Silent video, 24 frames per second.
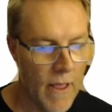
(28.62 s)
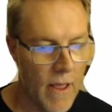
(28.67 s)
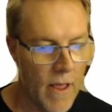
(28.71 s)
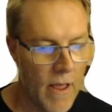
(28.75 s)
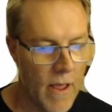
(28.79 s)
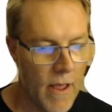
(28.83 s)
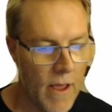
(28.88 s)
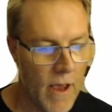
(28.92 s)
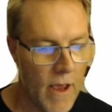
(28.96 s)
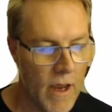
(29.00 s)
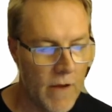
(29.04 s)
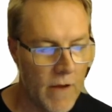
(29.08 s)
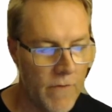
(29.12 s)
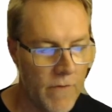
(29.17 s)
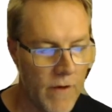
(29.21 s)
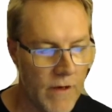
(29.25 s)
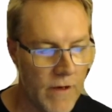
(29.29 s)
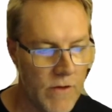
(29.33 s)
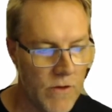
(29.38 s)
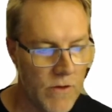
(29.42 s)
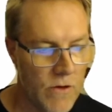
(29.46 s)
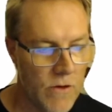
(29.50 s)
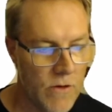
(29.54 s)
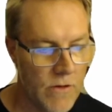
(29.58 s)
If I
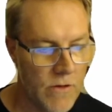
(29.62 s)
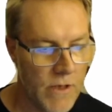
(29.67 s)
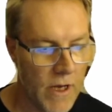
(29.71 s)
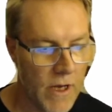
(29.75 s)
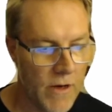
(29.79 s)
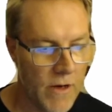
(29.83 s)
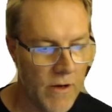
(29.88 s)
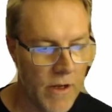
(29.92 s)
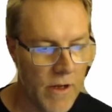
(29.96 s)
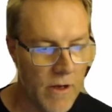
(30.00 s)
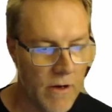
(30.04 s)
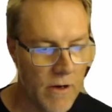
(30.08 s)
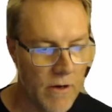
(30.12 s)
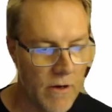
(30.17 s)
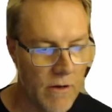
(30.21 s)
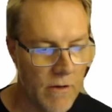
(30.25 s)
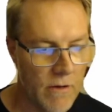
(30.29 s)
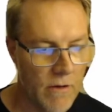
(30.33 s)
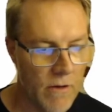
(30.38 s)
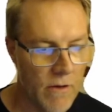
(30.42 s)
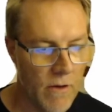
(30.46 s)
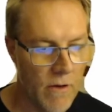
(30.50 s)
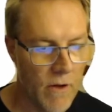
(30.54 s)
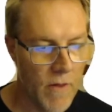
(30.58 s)
scroll down here
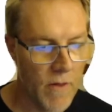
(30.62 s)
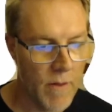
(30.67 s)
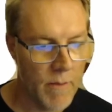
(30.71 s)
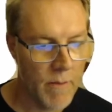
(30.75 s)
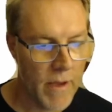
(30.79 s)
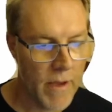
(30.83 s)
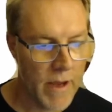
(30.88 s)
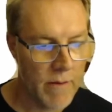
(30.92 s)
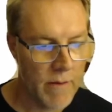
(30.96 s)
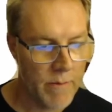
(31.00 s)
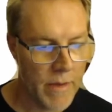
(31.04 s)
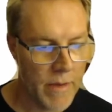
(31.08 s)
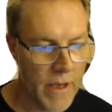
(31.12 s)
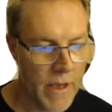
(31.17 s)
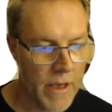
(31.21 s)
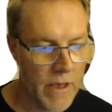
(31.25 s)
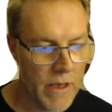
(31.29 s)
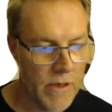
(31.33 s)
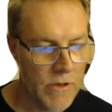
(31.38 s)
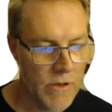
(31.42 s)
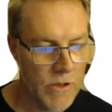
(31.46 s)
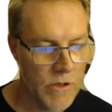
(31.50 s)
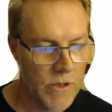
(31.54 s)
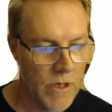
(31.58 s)
on the main
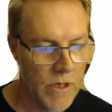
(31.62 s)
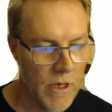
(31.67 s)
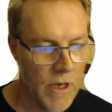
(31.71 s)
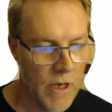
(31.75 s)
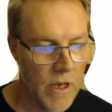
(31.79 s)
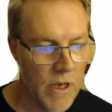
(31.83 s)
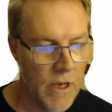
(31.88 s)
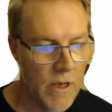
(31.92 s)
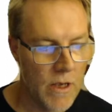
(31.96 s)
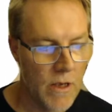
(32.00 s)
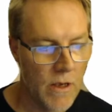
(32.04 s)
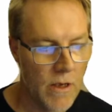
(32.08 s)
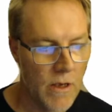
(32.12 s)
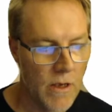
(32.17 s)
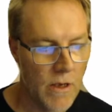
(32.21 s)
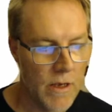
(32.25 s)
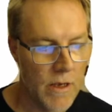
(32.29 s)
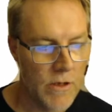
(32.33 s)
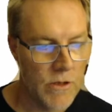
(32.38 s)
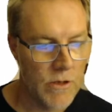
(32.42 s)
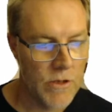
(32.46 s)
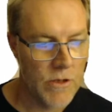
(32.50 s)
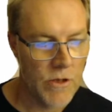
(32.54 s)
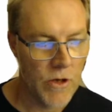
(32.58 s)
page,
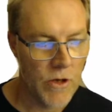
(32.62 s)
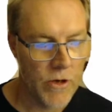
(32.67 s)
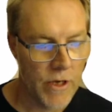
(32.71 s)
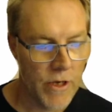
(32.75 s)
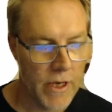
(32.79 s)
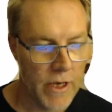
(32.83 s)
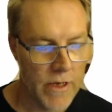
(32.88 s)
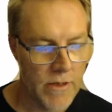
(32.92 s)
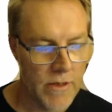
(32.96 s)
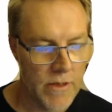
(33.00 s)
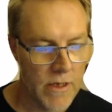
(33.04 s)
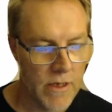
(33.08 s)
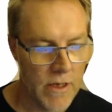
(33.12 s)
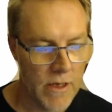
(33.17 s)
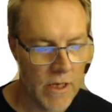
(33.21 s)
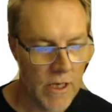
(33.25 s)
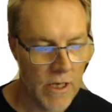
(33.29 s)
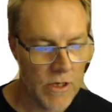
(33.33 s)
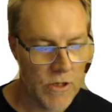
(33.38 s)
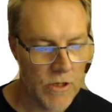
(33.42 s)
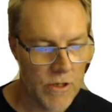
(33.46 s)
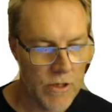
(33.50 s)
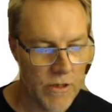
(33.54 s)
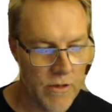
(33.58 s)
it's showcasing
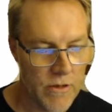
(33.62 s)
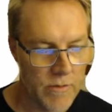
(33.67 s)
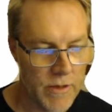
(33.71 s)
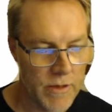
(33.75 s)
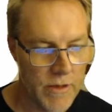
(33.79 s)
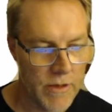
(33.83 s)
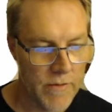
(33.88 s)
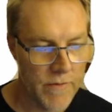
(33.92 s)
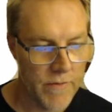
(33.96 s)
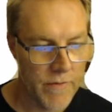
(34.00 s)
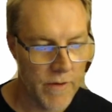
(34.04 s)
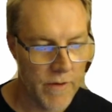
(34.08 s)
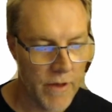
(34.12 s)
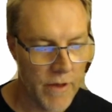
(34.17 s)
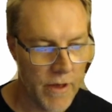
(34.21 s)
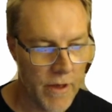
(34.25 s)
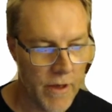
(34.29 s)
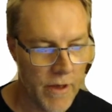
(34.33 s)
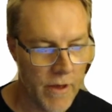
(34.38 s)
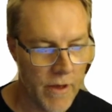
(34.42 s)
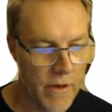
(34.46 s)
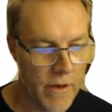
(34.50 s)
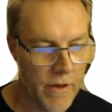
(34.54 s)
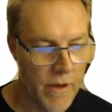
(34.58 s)
each little bit of
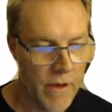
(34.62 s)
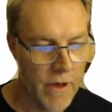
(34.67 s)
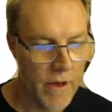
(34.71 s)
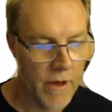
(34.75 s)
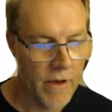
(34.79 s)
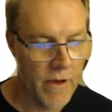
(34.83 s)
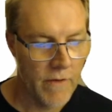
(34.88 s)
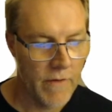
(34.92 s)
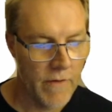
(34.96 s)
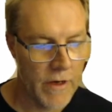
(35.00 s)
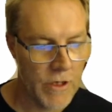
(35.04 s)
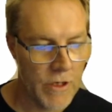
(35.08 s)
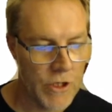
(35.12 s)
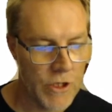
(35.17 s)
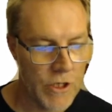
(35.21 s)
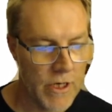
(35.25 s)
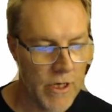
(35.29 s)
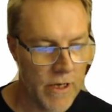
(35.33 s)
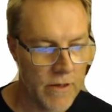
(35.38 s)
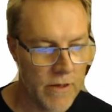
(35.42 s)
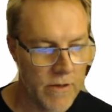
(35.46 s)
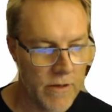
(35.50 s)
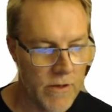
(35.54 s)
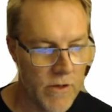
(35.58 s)
the
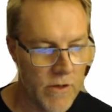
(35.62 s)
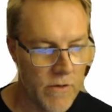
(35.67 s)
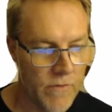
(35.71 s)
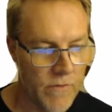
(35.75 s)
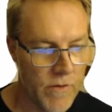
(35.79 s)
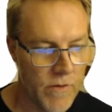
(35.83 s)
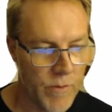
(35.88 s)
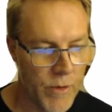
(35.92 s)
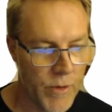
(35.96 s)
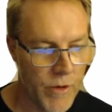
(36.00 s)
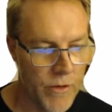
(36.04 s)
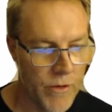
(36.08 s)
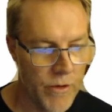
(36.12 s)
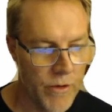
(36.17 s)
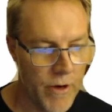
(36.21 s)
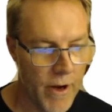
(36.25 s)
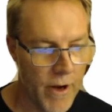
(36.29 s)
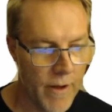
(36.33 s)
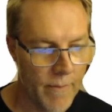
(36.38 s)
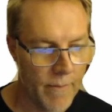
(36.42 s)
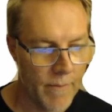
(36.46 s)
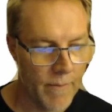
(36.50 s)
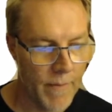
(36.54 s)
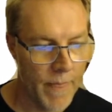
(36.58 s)
functionality of the
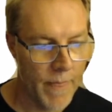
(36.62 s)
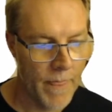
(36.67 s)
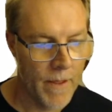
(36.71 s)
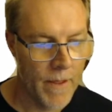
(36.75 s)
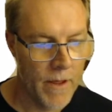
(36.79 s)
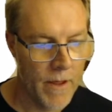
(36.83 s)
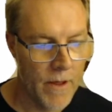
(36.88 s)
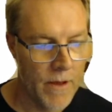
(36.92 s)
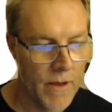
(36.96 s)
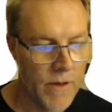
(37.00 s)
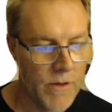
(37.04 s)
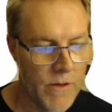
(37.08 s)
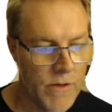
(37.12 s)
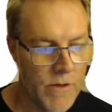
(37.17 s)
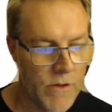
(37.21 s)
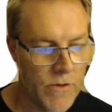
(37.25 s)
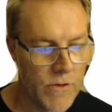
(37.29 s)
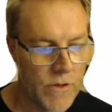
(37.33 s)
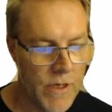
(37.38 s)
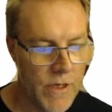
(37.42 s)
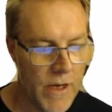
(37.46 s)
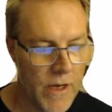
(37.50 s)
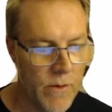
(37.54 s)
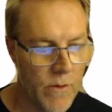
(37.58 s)
program. So
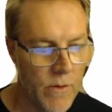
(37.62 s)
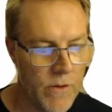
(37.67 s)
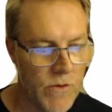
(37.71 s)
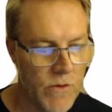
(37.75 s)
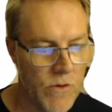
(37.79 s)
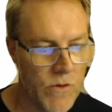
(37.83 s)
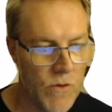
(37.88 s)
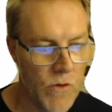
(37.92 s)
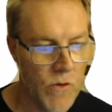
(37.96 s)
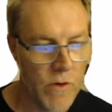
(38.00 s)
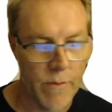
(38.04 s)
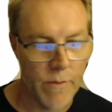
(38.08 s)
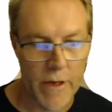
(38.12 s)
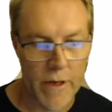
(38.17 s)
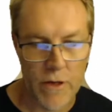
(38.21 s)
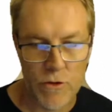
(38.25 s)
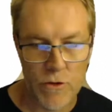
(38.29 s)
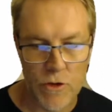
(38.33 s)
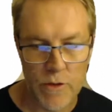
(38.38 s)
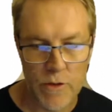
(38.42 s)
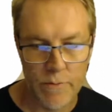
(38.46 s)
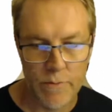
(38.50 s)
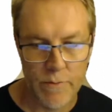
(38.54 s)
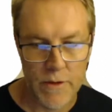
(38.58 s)
today we want to talk about
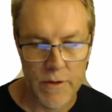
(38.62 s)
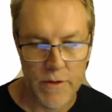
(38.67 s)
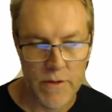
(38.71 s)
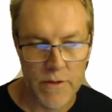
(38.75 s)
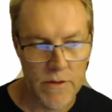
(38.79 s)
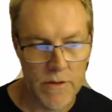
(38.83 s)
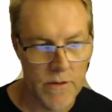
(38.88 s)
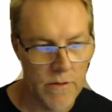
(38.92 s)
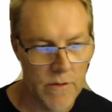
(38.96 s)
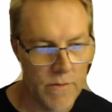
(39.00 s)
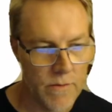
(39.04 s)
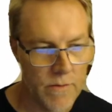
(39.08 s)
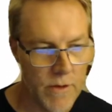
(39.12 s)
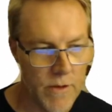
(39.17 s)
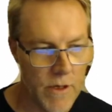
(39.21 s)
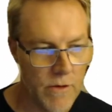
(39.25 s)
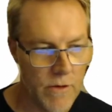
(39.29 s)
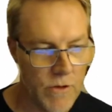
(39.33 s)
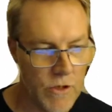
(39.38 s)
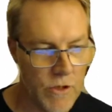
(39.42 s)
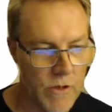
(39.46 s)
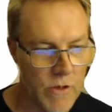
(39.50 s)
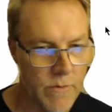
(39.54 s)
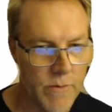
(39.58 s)
shipments. Here is
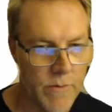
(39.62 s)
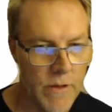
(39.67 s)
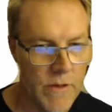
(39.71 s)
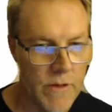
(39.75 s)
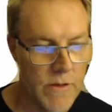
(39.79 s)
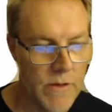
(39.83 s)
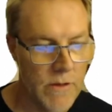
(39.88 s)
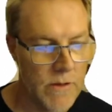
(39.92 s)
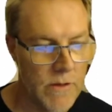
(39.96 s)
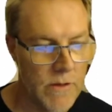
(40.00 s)
shipments.